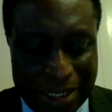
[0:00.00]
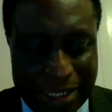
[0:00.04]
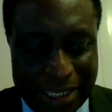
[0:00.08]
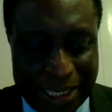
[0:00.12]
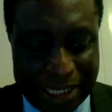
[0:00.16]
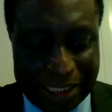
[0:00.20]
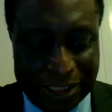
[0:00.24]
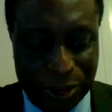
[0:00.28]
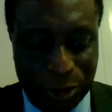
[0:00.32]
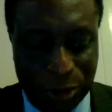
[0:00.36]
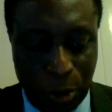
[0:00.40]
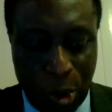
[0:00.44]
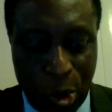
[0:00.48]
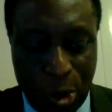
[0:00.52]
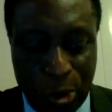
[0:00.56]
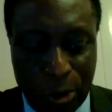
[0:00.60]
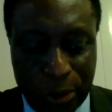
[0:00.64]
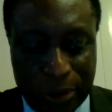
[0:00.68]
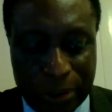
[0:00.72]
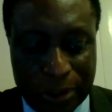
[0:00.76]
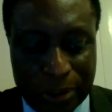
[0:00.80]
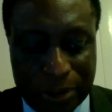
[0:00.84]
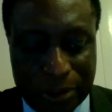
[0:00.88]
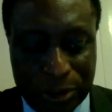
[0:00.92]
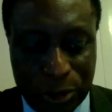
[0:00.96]
yes,
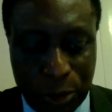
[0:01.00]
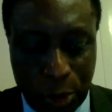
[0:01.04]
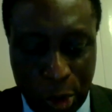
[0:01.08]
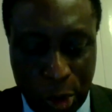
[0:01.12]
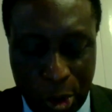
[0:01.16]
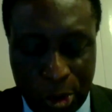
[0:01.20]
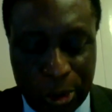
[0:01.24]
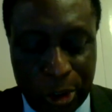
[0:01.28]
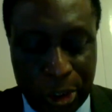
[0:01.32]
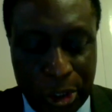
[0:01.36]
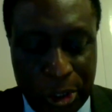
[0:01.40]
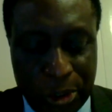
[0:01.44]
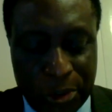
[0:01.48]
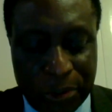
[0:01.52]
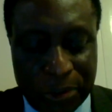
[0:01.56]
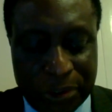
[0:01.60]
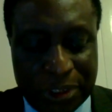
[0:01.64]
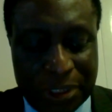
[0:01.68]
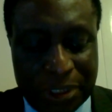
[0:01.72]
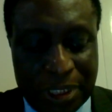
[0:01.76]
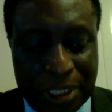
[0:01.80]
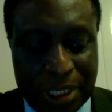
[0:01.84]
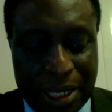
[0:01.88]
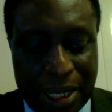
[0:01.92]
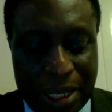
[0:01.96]
to conclude,
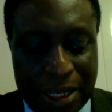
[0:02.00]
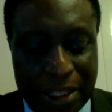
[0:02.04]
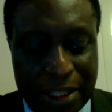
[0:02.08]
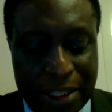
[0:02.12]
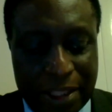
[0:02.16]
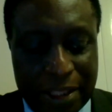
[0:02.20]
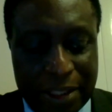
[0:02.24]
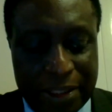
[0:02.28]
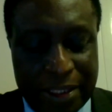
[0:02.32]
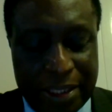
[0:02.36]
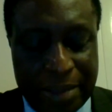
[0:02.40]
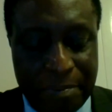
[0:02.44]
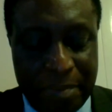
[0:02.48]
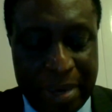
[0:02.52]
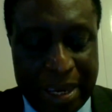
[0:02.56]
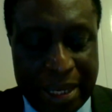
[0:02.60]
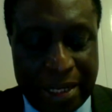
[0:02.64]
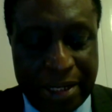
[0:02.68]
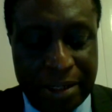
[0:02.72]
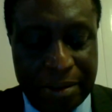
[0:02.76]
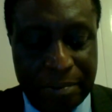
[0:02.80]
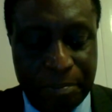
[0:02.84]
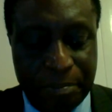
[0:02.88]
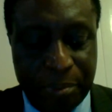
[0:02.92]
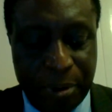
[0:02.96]
the
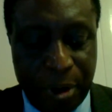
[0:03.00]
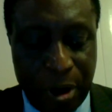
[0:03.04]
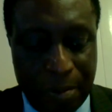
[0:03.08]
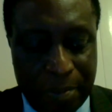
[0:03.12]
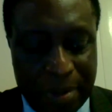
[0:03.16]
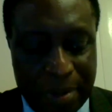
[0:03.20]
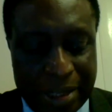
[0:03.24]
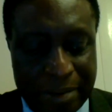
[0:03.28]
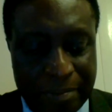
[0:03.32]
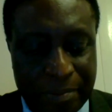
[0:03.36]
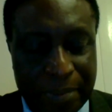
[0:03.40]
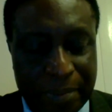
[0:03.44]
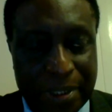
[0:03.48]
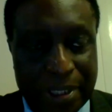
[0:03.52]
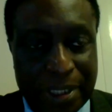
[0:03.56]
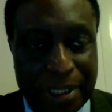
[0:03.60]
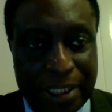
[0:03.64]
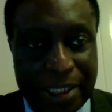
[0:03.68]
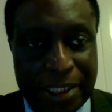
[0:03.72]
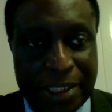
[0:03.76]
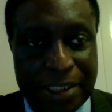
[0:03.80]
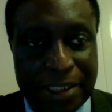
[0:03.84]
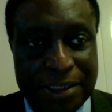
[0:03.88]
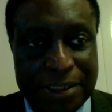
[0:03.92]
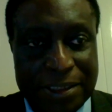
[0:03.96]
main problem
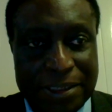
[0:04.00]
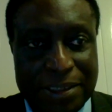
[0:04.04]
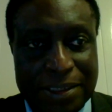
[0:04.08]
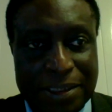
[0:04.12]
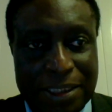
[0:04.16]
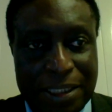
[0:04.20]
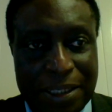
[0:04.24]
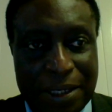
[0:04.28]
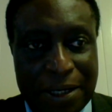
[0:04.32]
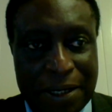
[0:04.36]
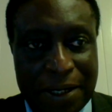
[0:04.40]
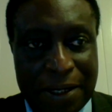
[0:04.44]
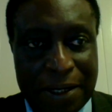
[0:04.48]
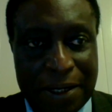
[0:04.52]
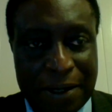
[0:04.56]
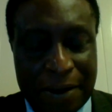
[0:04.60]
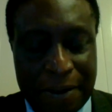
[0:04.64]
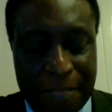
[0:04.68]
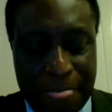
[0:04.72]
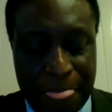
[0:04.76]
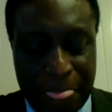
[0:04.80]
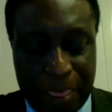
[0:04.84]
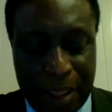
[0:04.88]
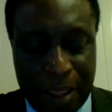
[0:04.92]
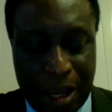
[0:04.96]
is
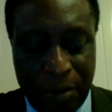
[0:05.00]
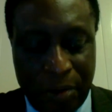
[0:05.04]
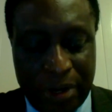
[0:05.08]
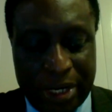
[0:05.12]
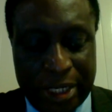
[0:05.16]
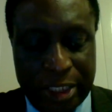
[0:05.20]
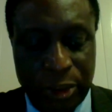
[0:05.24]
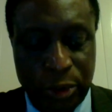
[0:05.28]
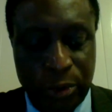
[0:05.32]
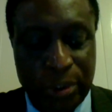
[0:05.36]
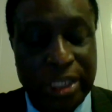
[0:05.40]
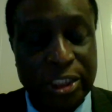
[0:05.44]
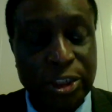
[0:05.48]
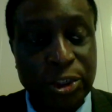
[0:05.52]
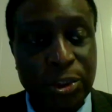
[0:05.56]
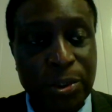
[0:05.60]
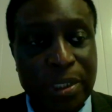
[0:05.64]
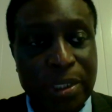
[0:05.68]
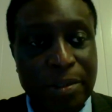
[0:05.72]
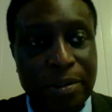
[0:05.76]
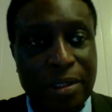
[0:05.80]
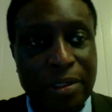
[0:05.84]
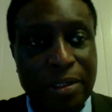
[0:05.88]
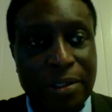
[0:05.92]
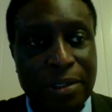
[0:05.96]
our
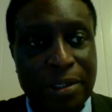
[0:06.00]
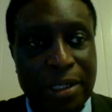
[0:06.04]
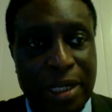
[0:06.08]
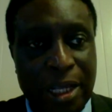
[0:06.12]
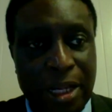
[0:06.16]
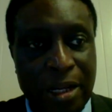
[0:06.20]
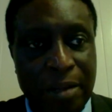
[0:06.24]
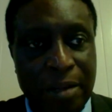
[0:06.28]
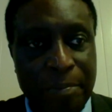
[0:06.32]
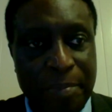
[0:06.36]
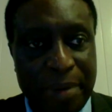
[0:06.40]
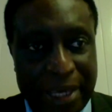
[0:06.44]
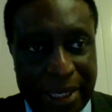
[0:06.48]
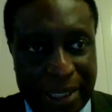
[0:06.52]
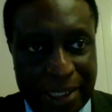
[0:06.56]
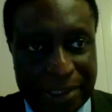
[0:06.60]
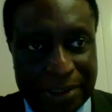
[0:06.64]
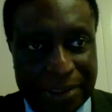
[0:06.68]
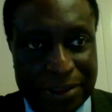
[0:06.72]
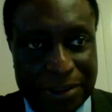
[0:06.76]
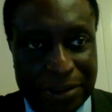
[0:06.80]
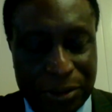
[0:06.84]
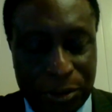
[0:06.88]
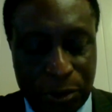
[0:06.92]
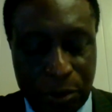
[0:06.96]
educational
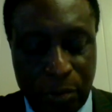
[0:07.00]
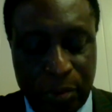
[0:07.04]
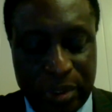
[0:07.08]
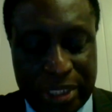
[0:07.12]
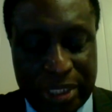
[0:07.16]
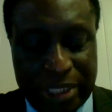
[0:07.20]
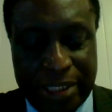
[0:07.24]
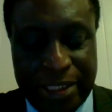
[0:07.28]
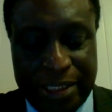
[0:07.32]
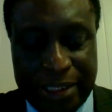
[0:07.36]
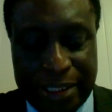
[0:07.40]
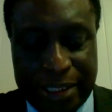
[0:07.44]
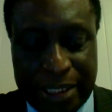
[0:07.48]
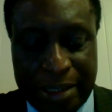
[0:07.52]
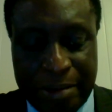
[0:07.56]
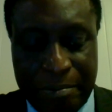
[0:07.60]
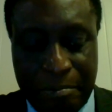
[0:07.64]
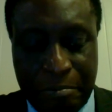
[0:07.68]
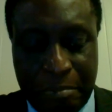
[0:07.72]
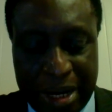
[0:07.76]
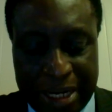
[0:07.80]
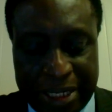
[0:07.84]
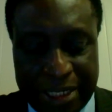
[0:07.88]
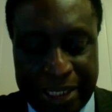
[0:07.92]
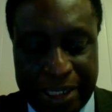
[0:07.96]
base. So we need
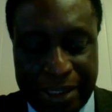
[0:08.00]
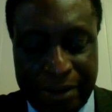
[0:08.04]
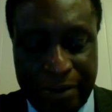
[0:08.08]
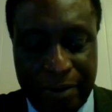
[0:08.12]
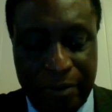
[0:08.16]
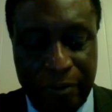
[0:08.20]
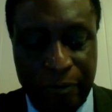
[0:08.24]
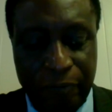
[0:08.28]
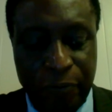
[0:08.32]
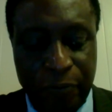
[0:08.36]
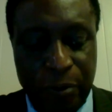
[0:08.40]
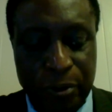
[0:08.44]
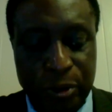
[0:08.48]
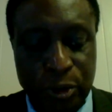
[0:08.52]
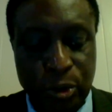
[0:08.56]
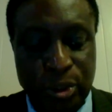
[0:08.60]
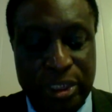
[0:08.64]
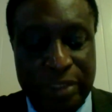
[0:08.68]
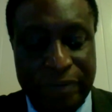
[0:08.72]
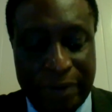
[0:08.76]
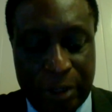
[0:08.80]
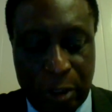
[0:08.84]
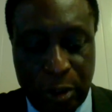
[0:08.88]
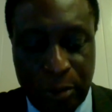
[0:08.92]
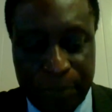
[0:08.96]
money to
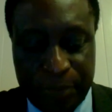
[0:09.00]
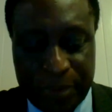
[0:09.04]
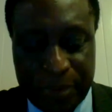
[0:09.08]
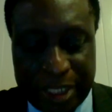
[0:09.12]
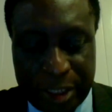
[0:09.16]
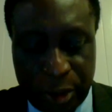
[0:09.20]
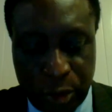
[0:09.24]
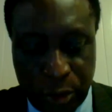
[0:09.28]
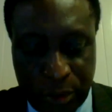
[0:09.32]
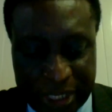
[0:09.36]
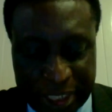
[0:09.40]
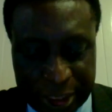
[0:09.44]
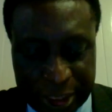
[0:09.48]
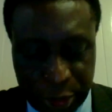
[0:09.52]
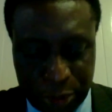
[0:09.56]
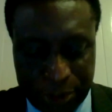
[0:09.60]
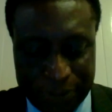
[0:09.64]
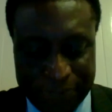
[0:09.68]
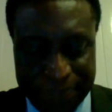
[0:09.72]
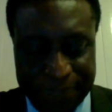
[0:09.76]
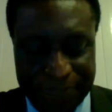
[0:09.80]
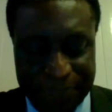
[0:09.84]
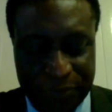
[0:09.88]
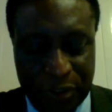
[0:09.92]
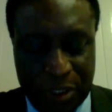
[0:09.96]
develop education.
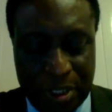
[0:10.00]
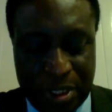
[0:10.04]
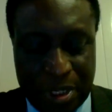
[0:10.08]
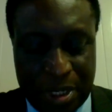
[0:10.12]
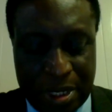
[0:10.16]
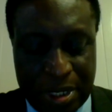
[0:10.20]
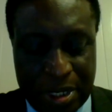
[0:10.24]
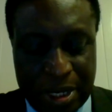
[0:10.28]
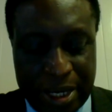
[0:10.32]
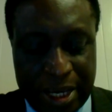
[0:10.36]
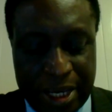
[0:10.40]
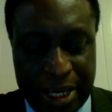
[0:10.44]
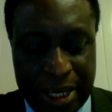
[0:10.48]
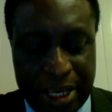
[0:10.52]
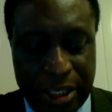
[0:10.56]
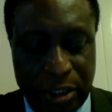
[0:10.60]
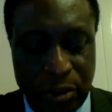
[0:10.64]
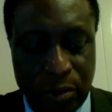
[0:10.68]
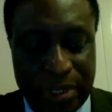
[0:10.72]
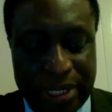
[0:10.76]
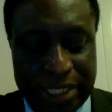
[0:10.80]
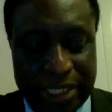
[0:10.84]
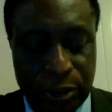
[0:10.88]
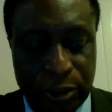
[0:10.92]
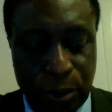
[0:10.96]

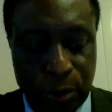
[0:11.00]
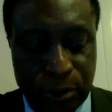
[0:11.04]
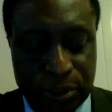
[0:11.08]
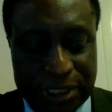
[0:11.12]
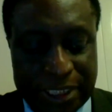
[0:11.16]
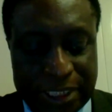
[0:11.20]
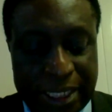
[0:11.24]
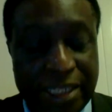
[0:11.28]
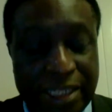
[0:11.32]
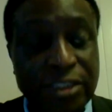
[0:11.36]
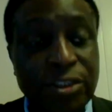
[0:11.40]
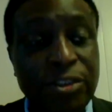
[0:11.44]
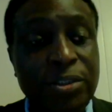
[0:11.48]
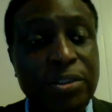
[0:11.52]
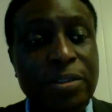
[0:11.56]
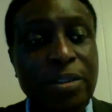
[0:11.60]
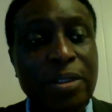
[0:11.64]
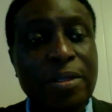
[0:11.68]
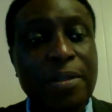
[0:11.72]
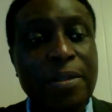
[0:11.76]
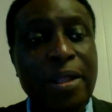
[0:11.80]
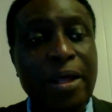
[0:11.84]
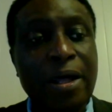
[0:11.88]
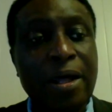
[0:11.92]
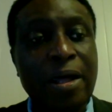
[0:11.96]
UNESCO says
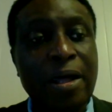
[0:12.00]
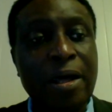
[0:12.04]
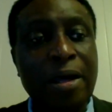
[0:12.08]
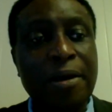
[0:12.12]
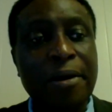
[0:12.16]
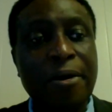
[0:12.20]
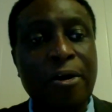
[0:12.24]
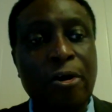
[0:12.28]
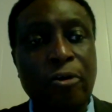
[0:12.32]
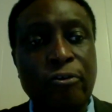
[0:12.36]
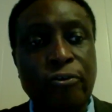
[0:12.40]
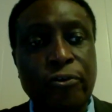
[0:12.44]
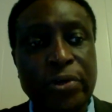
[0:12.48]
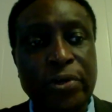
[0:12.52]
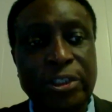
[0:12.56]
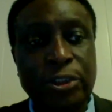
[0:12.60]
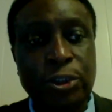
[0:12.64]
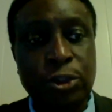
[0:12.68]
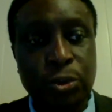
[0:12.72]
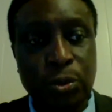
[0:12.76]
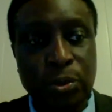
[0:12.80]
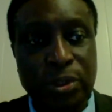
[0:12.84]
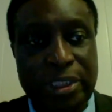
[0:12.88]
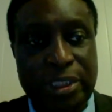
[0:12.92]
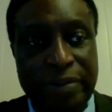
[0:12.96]
countries should